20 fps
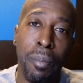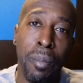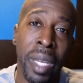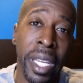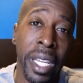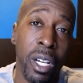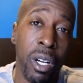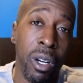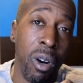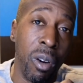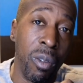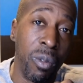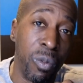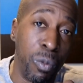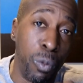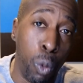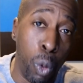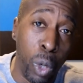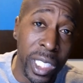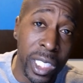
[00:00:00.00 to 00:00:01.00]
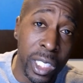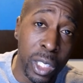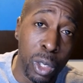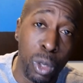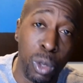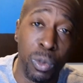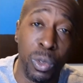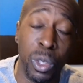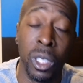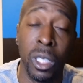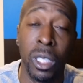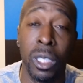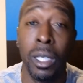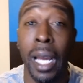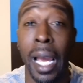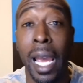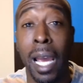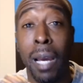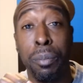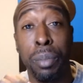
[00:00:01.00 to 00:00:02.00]
that make
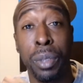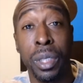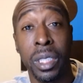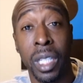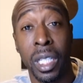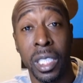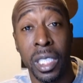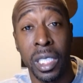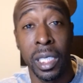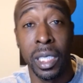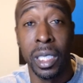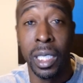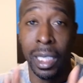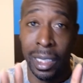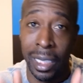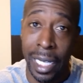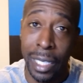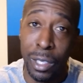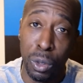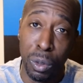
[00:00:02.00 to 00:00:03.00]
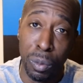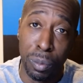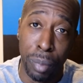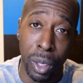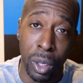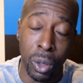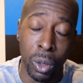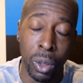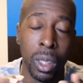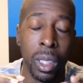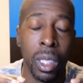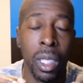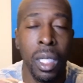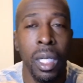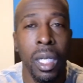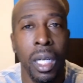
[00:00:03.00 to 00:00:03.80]
voiceover and production, because I do both,